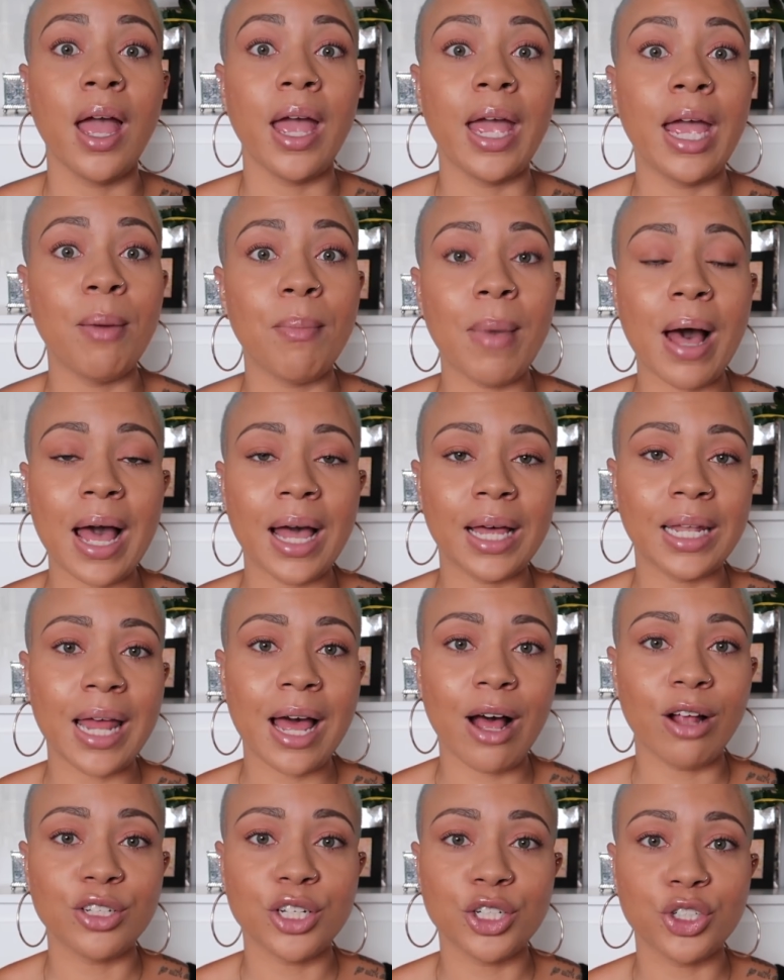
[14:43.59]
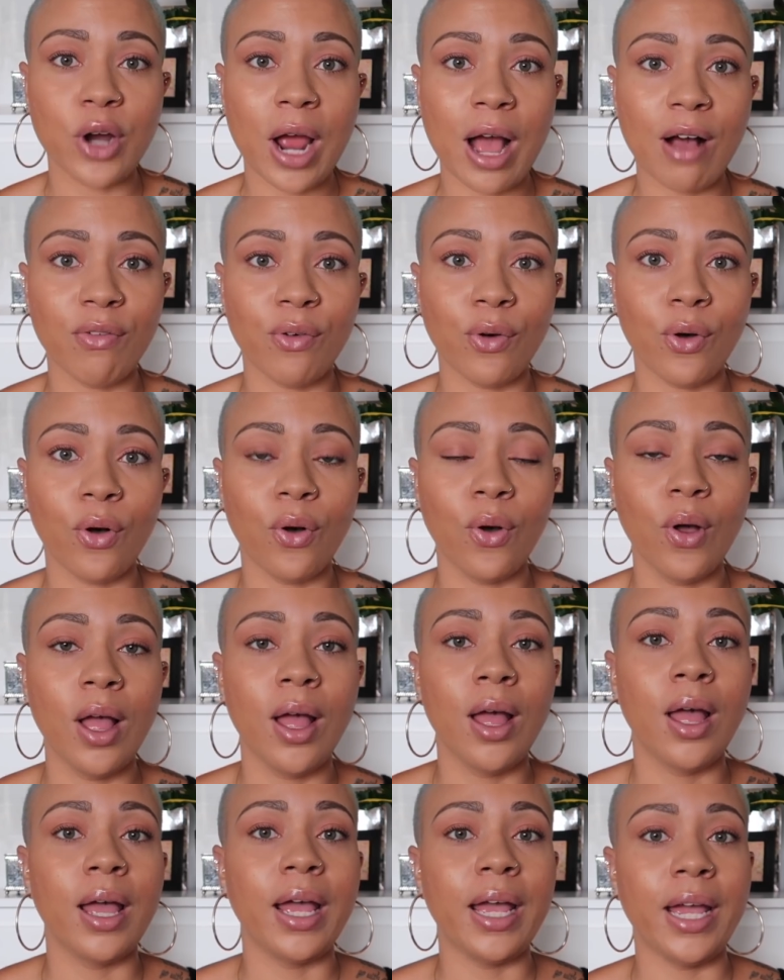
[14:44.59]
Am I allowed to travel
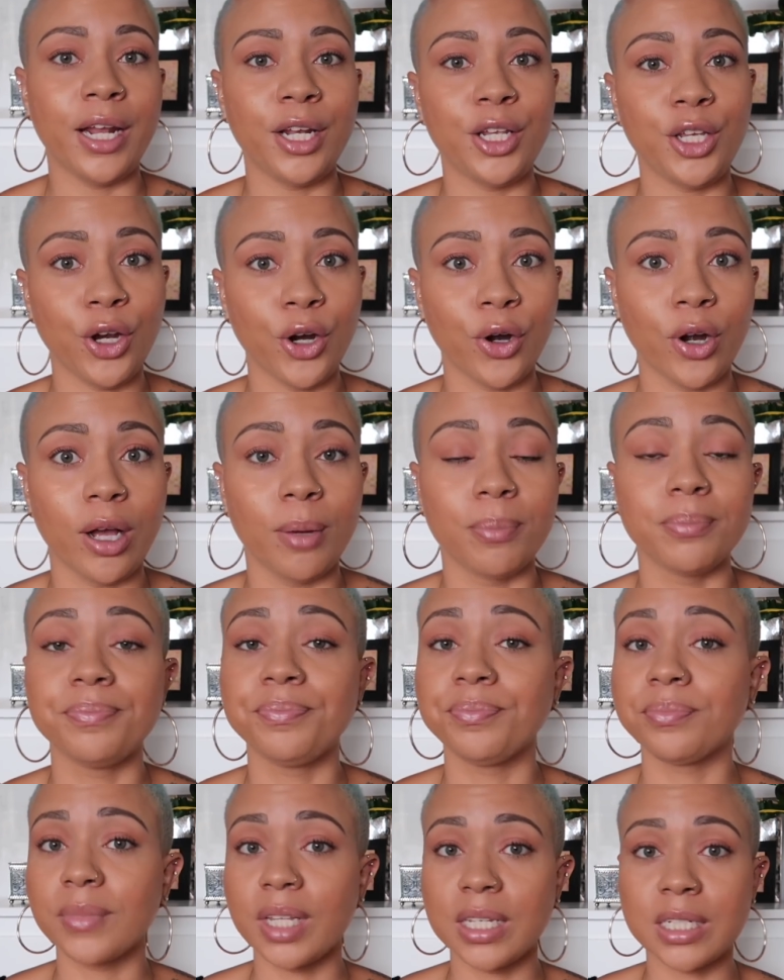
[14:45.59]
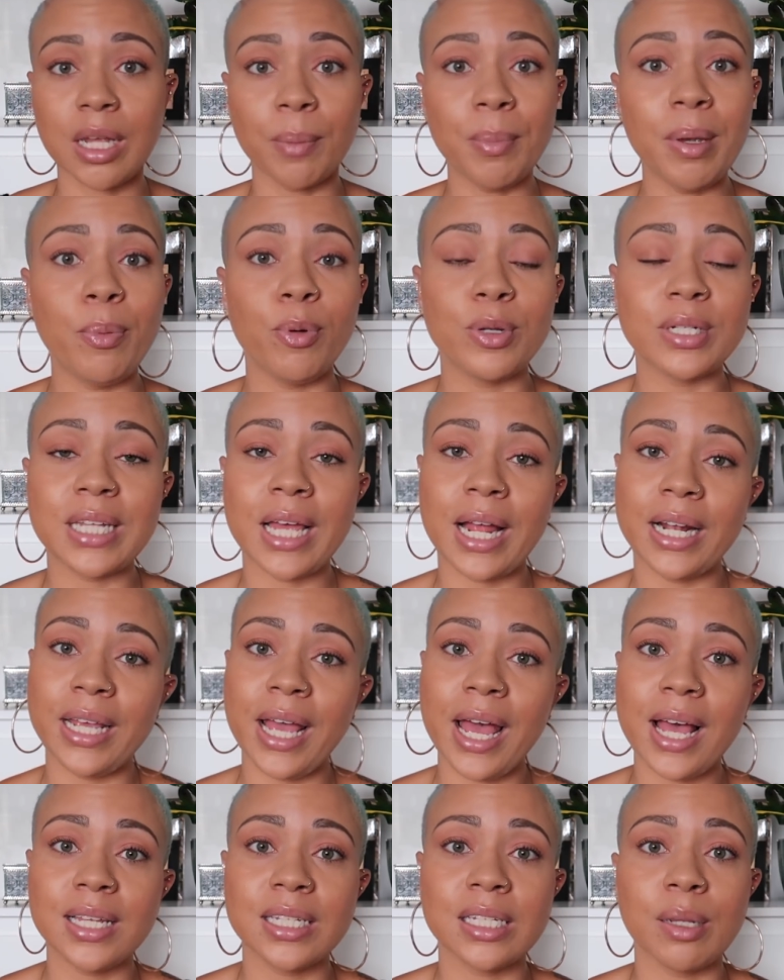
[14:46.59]
in Europe? Some people said
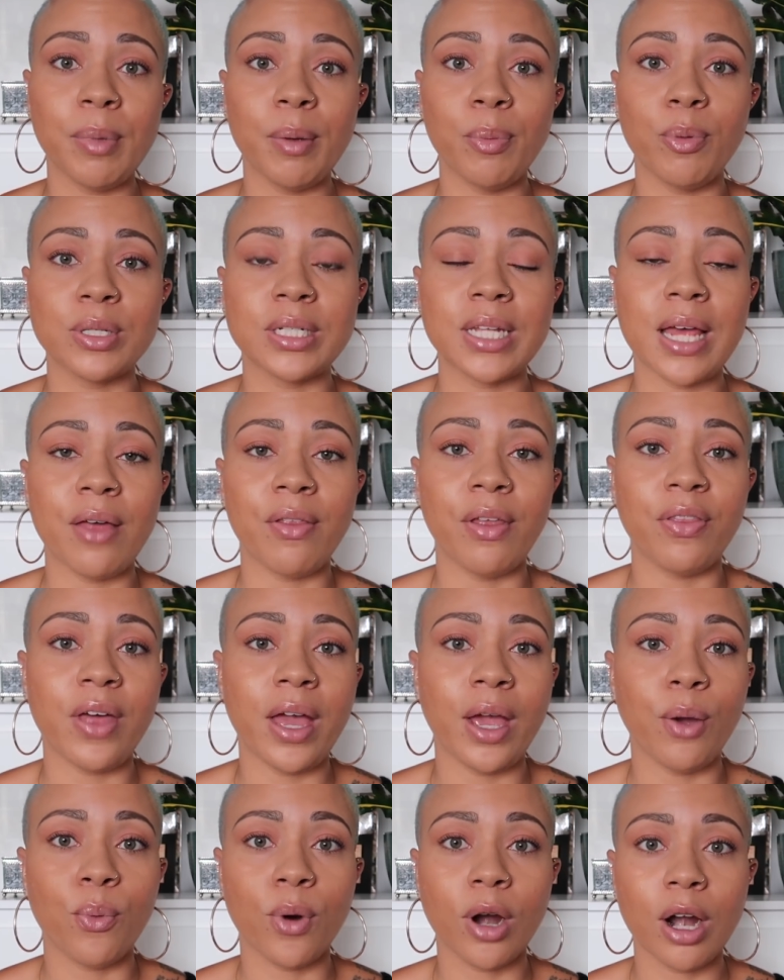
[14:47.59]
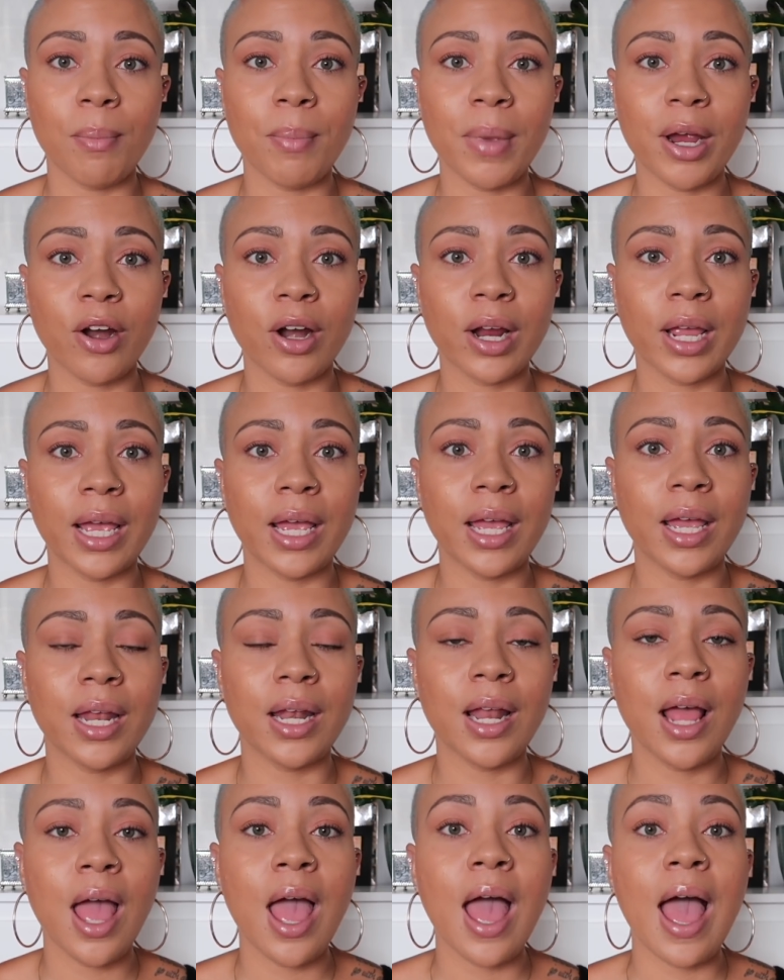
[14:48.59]
yes. Some people said that they were
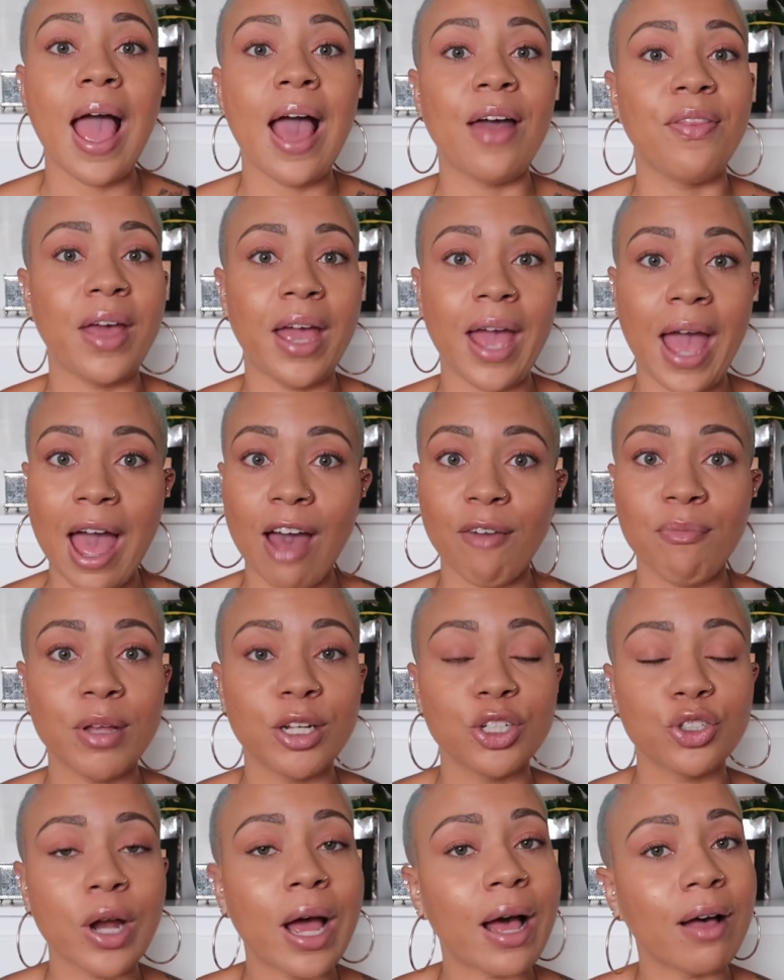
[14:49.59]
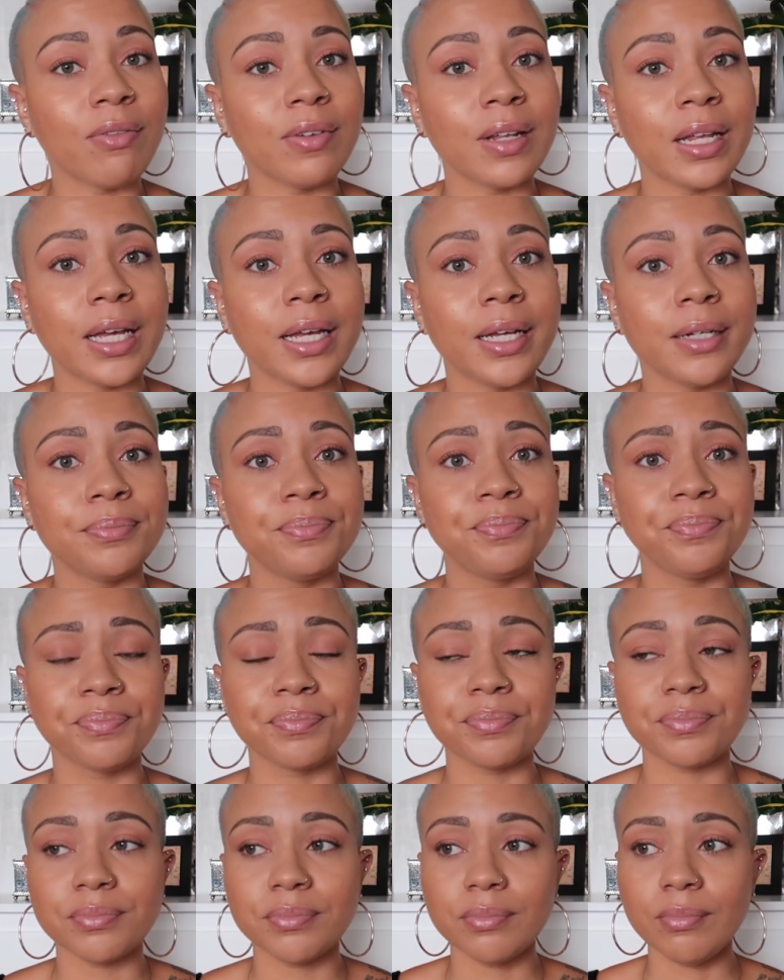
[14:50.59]
American and they have been traveling
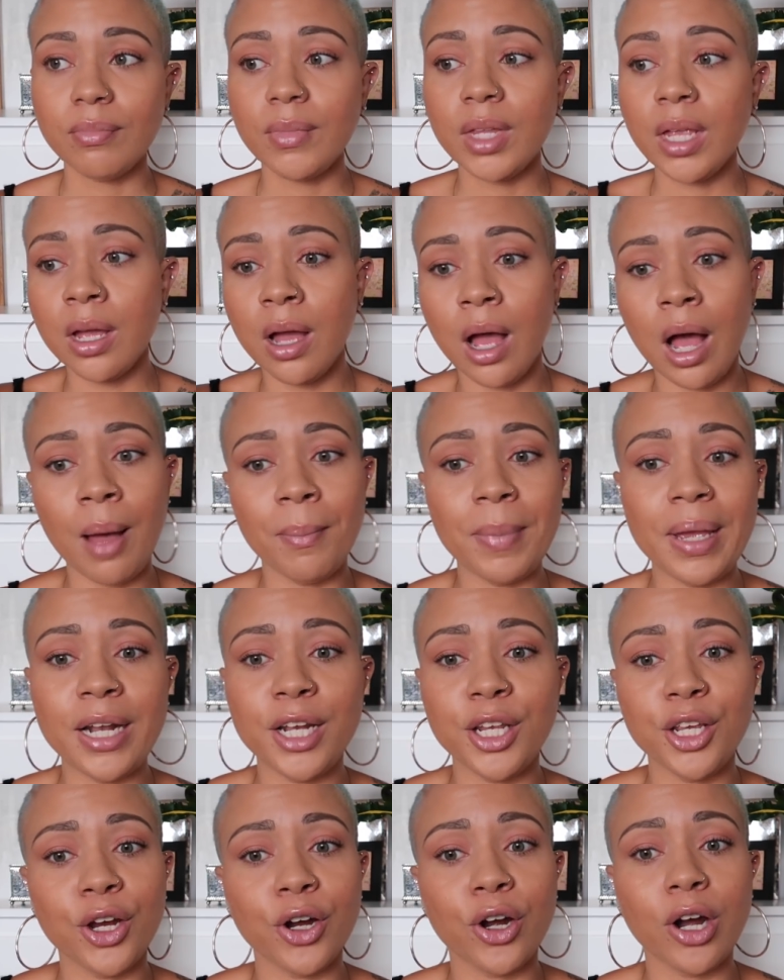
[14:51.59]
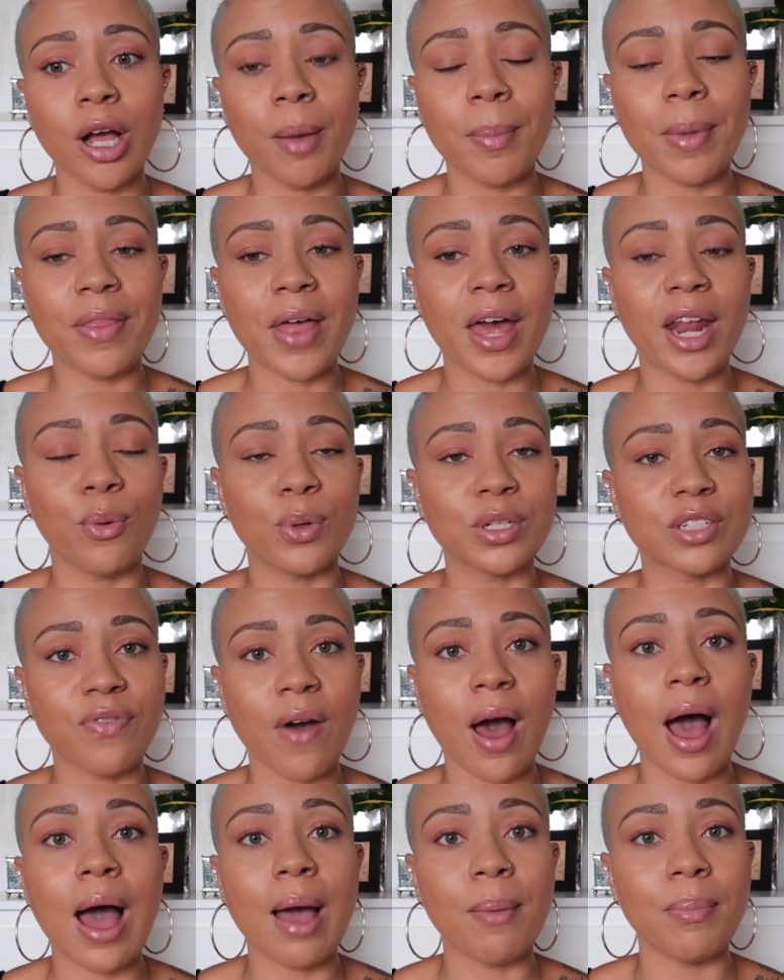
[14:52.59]
in Europe and that it was
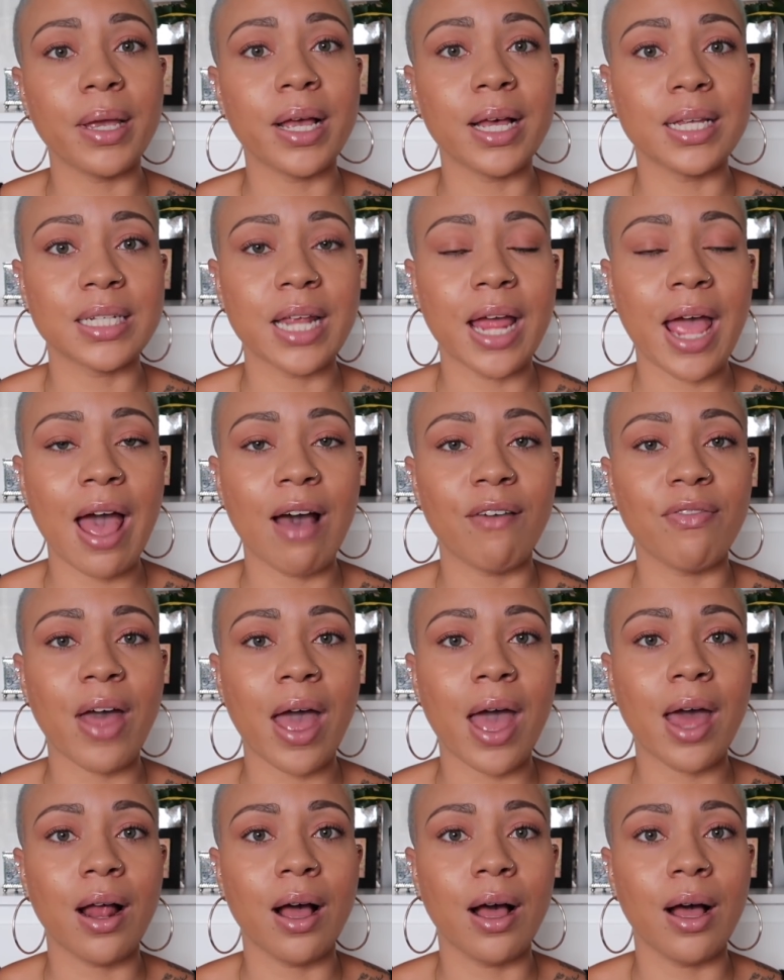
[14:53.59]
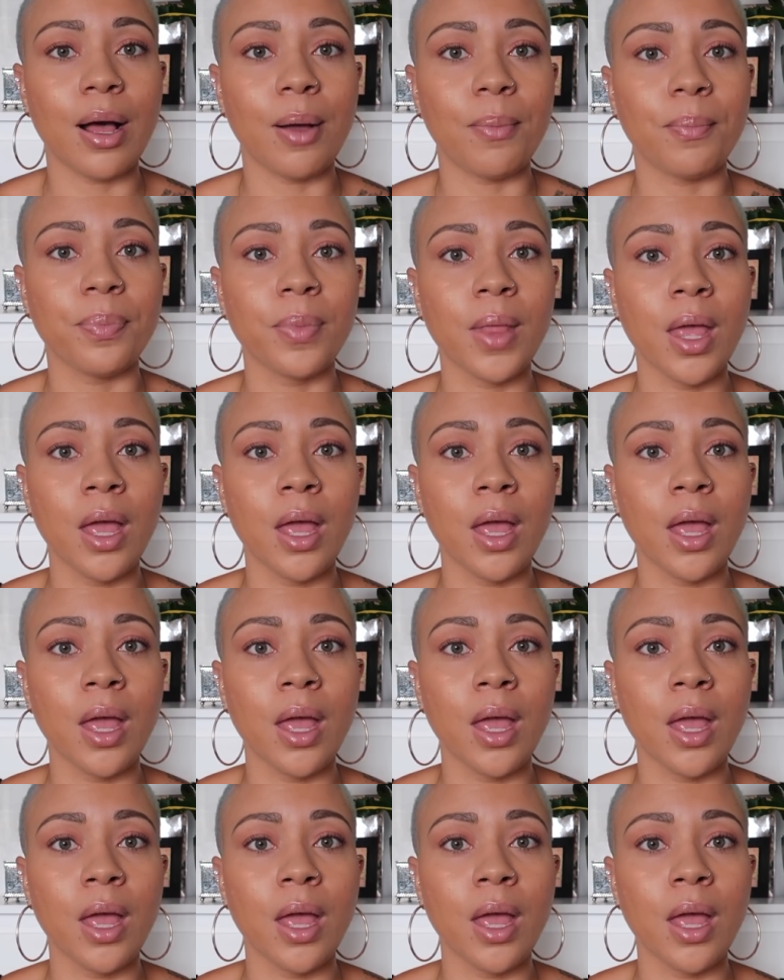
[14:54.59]
fine because they have that